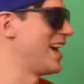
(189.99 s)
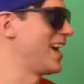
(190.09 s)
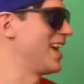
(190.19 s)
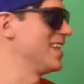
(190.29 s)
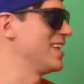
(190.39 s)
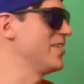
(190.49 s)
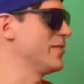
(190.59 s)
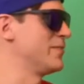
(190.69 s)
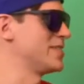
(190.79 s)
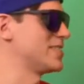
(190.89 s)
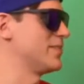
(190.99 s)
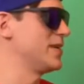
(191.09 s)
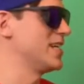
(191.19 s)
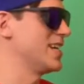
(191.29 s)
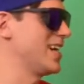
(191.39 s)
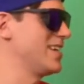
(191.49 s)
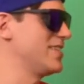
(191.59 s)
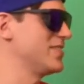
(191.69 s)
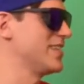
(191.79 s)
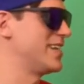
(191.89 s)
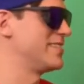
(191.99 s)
Hello, Mr. Bill, how you doing?